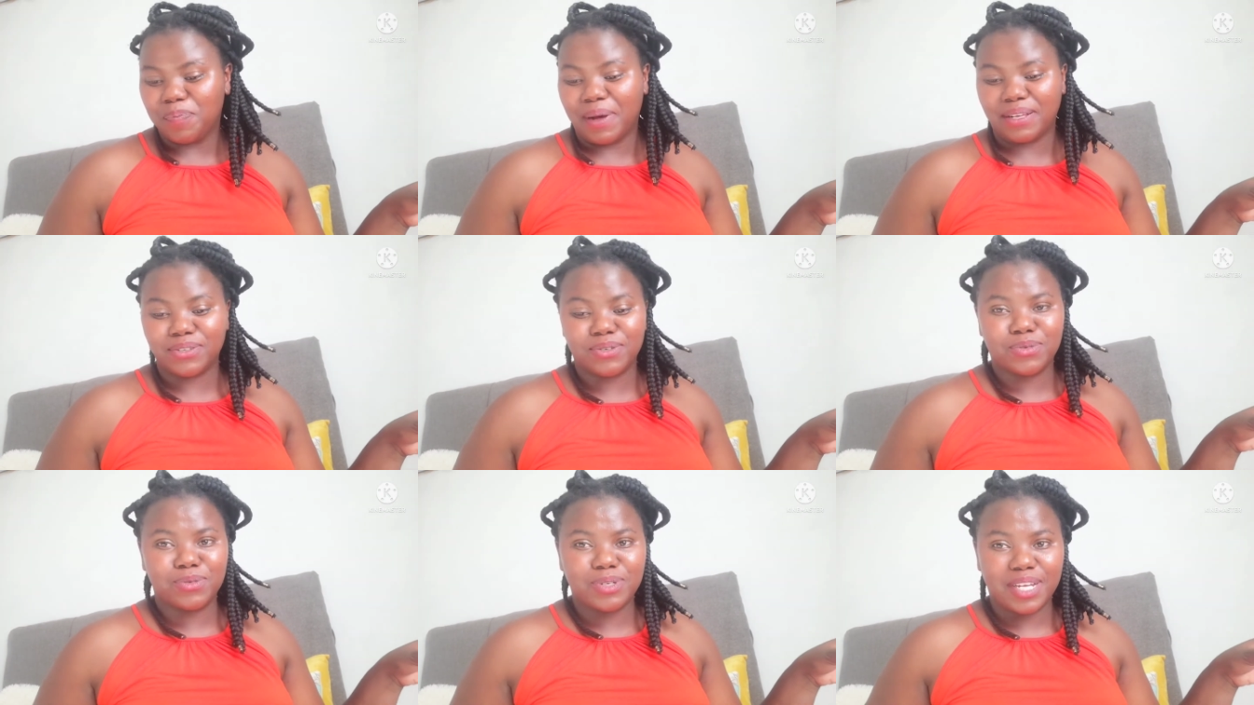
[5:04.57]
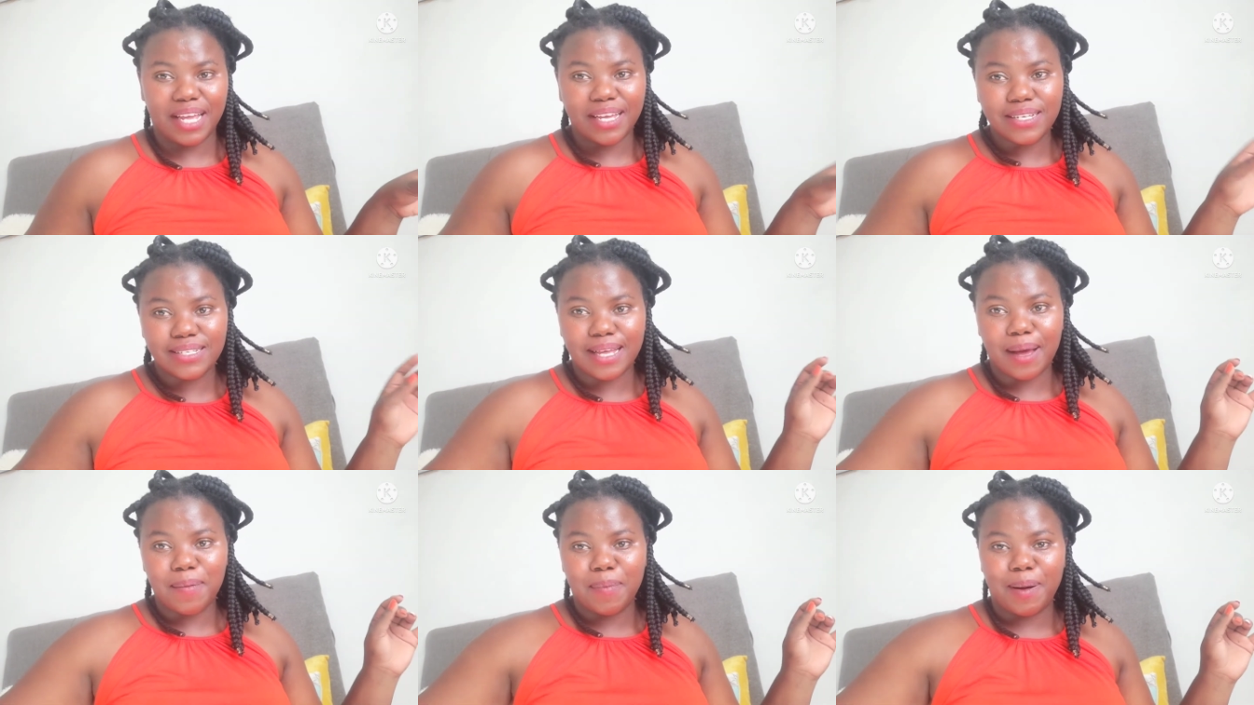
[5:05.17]
past 2 days
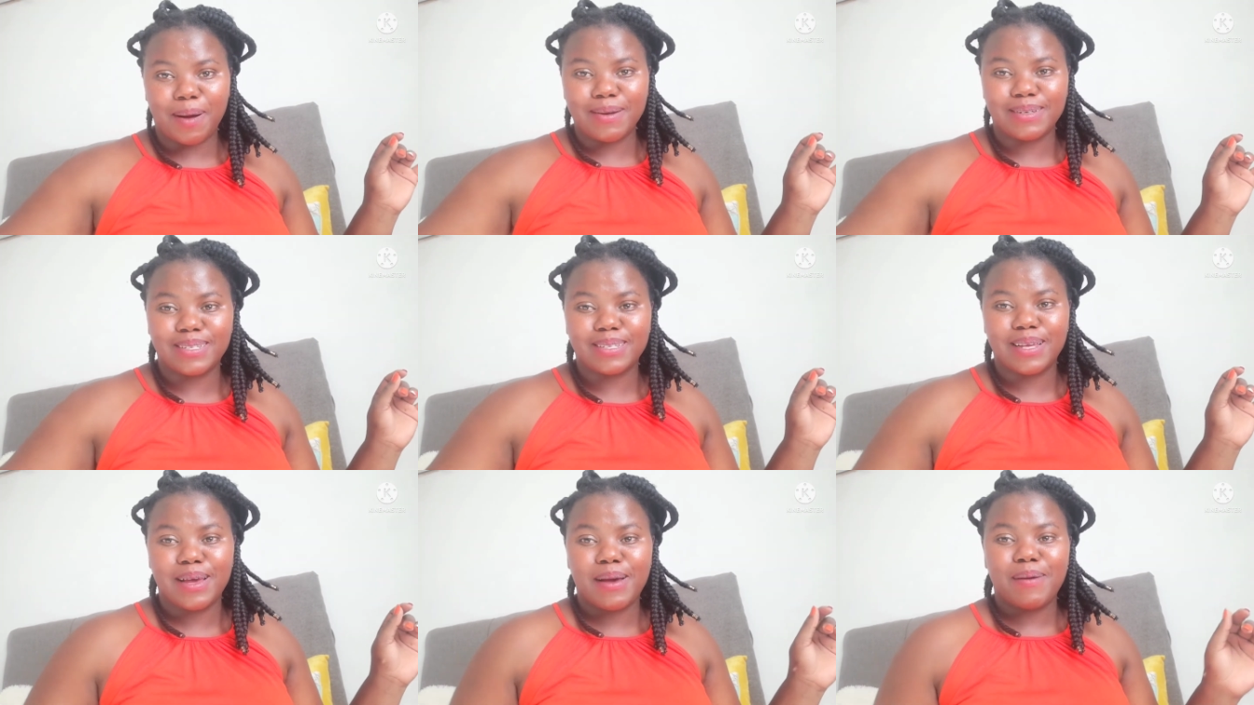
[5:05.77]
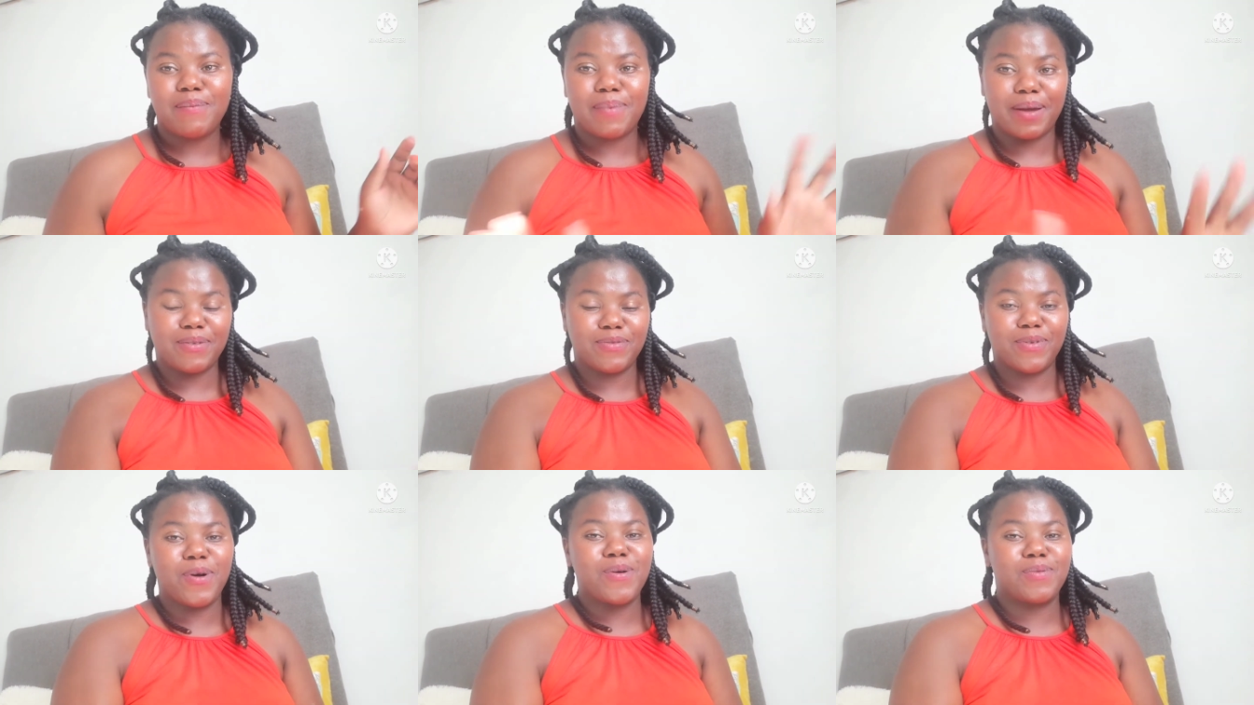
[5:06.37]
about my
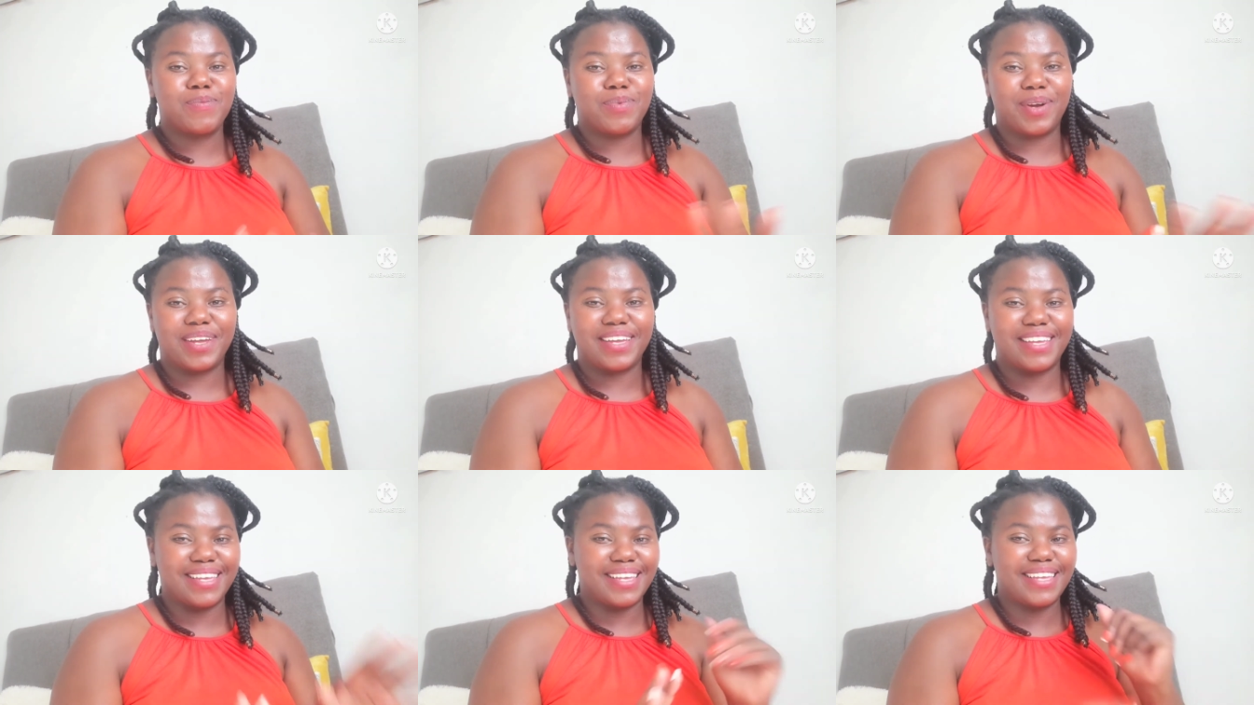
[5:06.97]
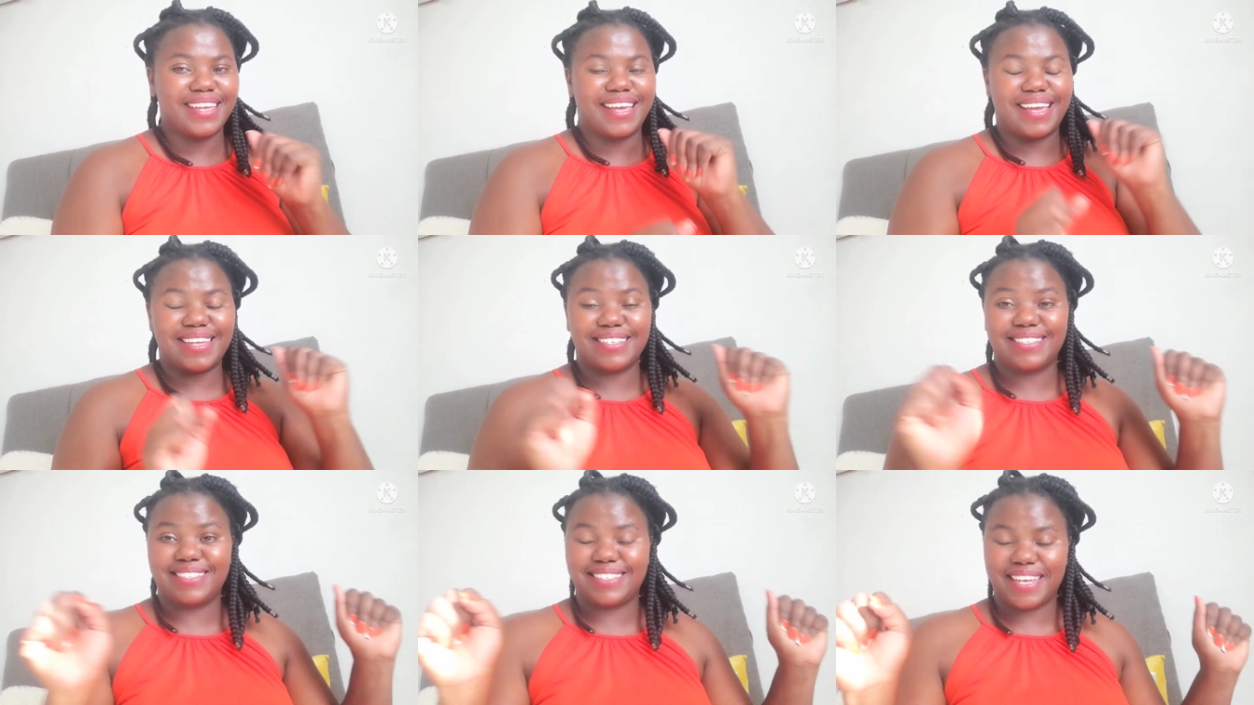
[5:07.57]
phone breaking
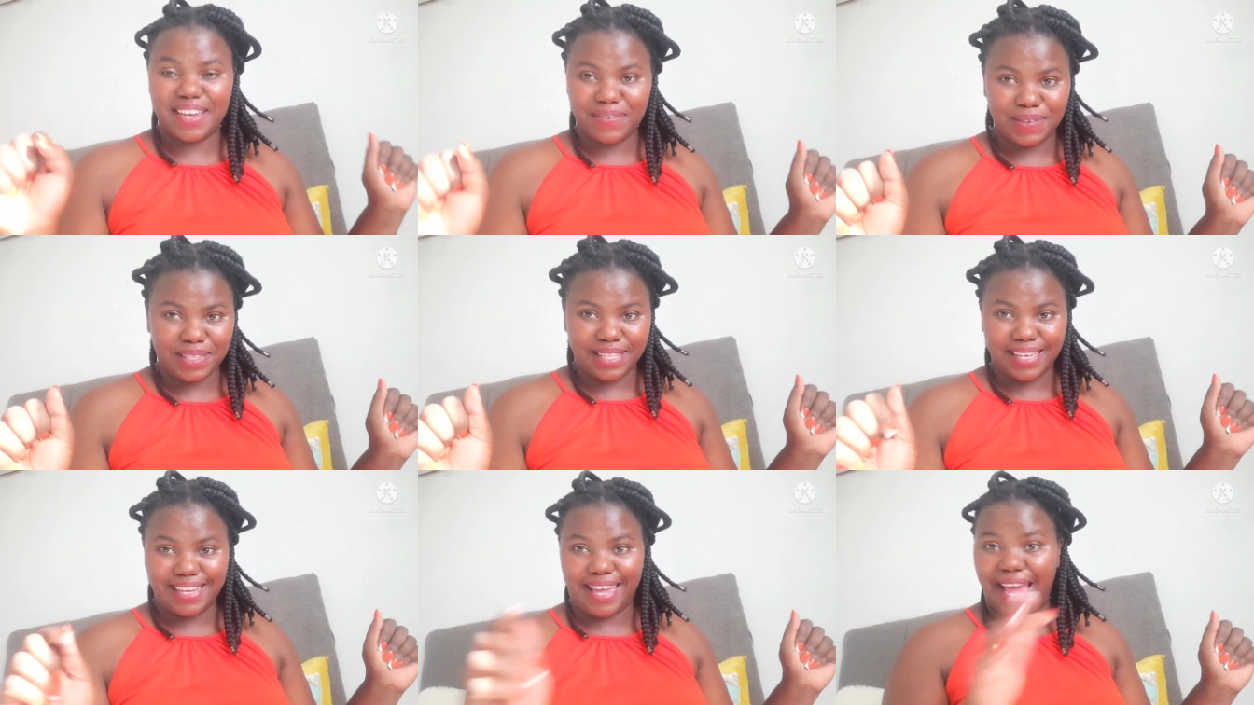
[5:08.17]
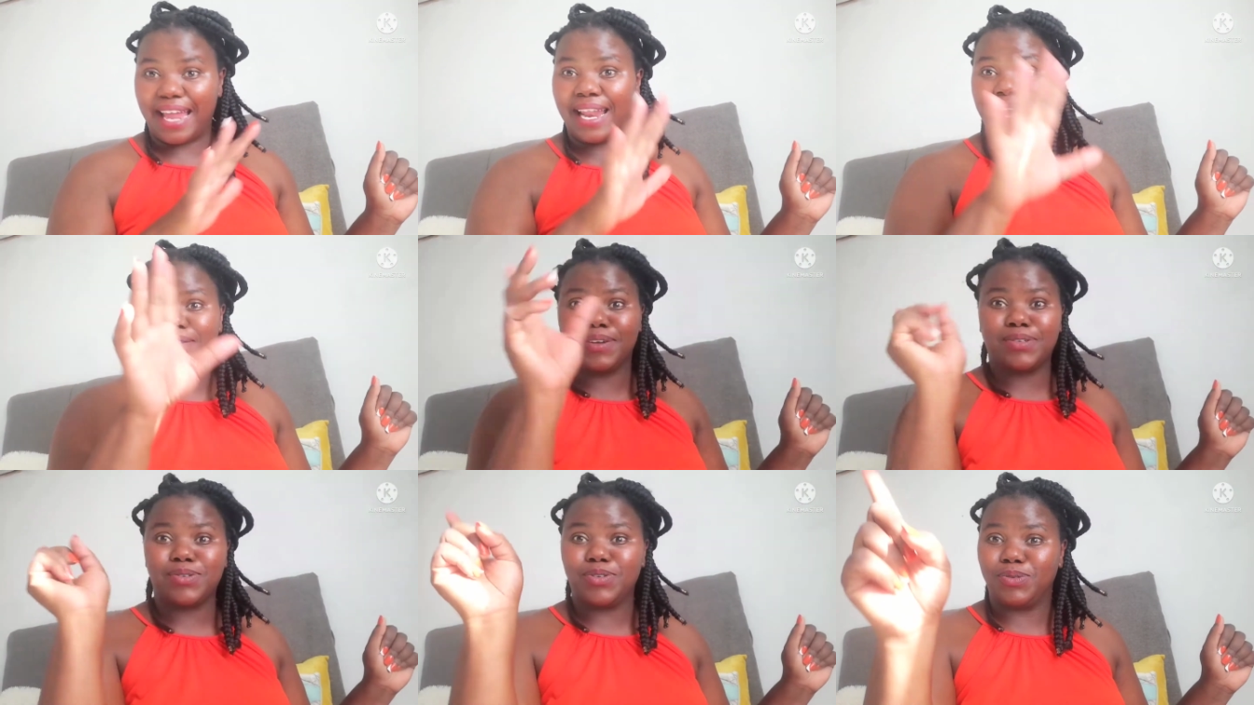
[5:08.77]
and everything, and
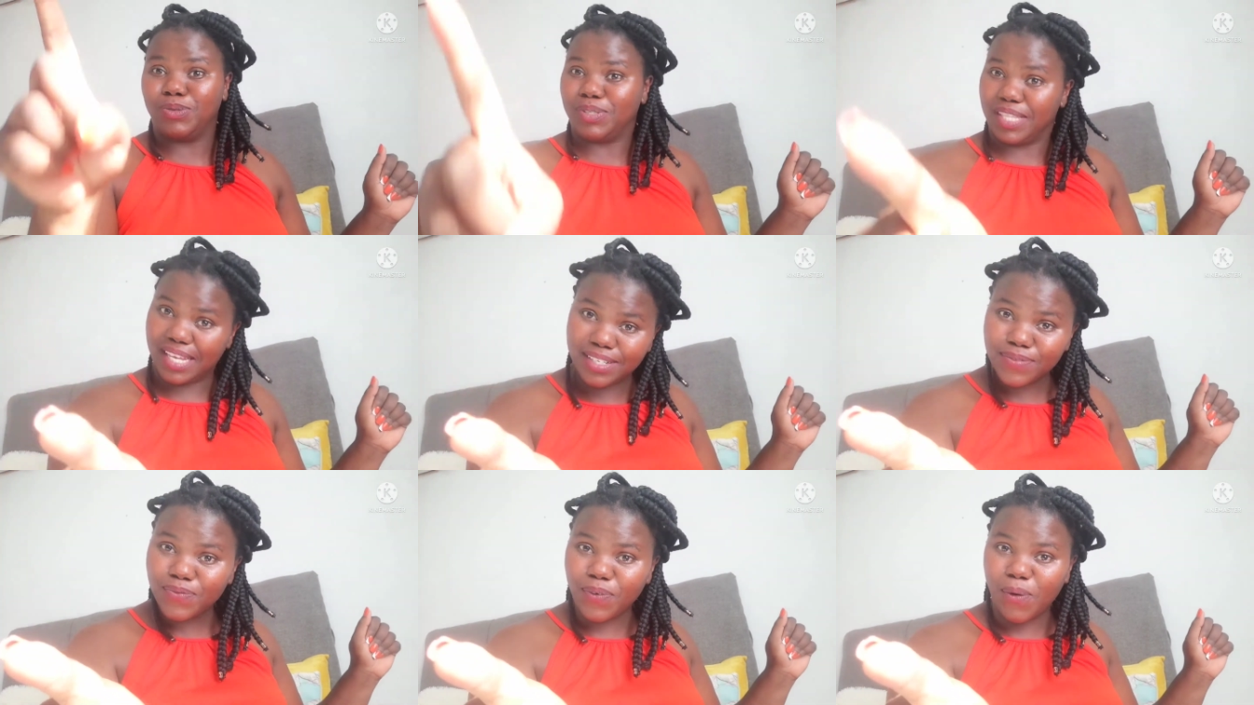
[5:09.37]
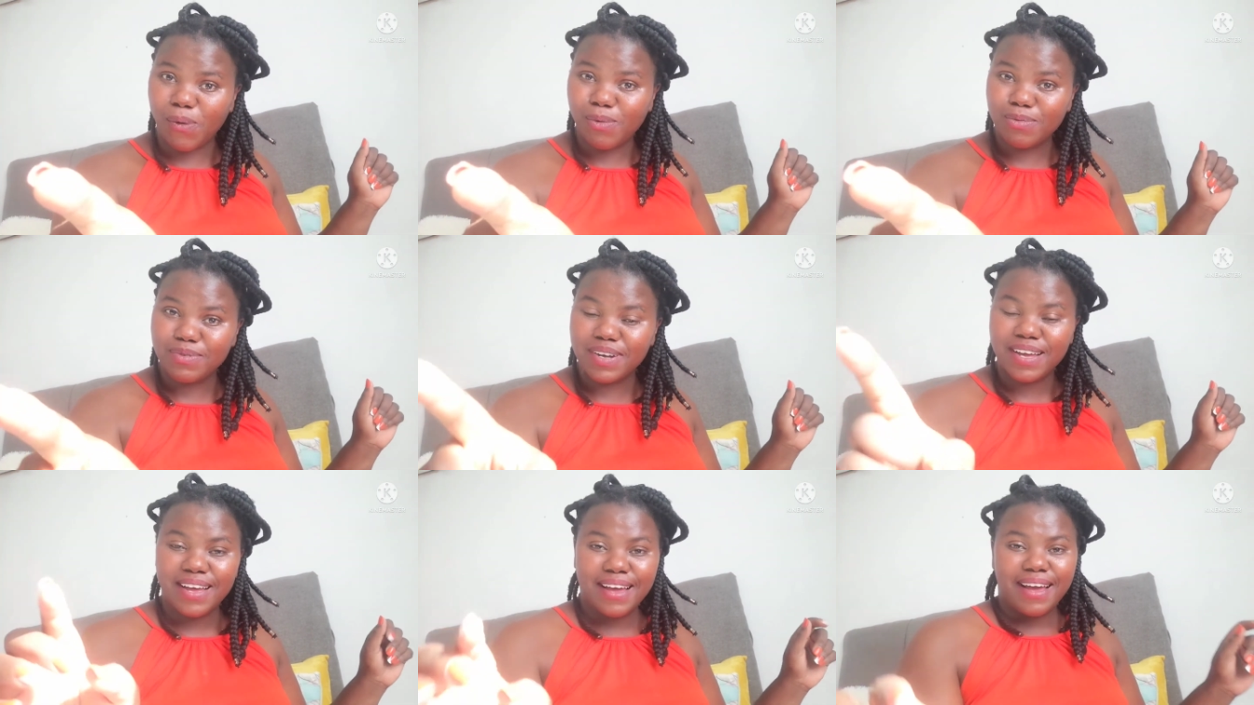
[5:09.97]
having to use this phone